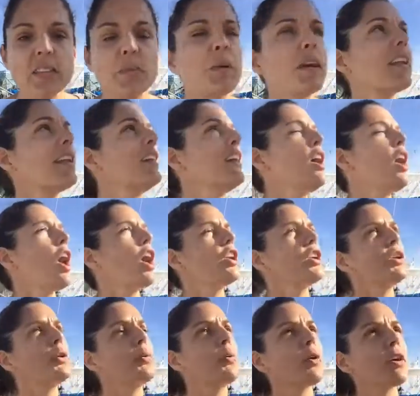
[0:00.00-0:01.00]
but are
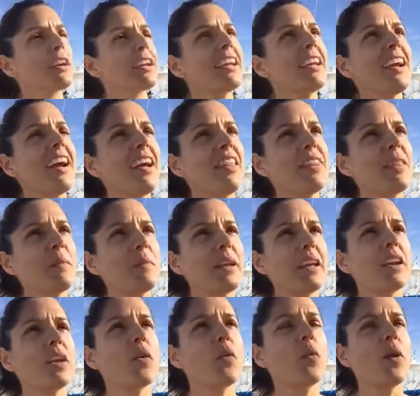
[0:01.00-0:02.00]
you working on them
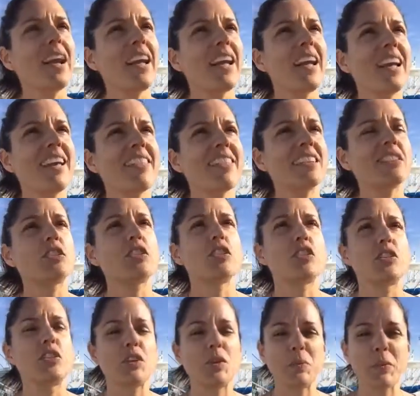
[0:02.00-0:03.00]
in a way that's
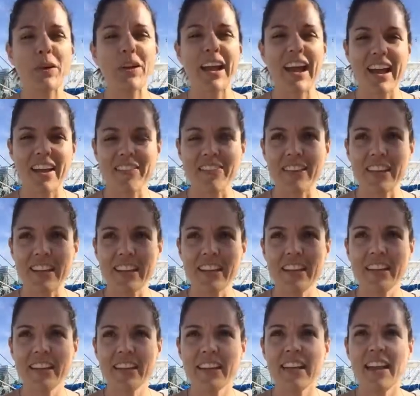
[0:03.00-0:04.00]
super heavy
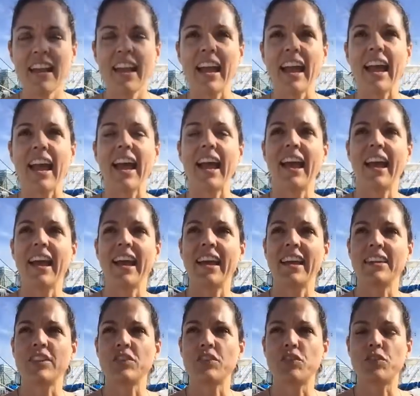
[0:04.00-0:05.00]

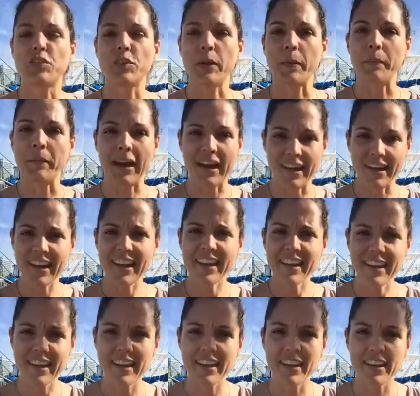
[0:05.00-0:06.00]
and dramatic?